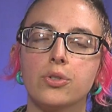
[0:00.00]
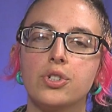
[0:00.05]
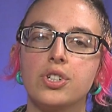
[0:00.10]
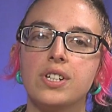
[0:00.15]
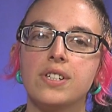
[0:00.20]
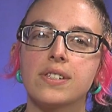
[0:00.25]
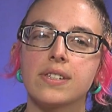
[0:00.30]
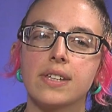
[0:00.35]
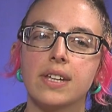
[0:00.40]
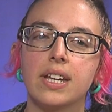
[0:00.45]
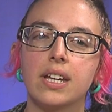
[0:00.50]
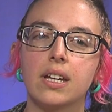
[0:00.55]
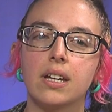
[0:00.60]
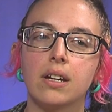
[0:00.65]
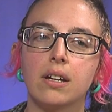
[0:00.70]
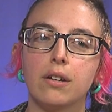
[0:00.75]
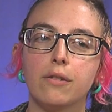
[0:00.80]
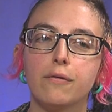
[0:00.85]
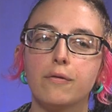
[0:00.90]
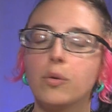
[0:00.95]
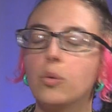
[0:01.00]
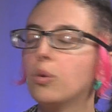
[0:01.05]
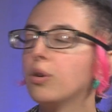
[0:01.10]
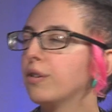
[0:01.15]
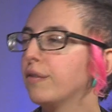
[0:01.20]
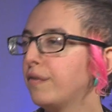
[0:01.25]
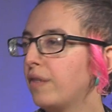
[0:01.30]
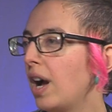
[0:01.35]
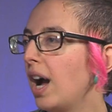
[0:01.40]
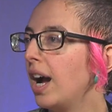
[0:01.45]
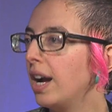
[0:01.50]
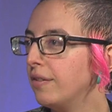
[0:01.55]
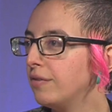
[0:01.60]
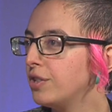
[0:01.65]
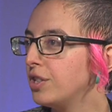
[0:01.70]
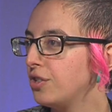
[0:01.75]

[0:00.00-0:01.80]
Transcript: She's like 4 or 5.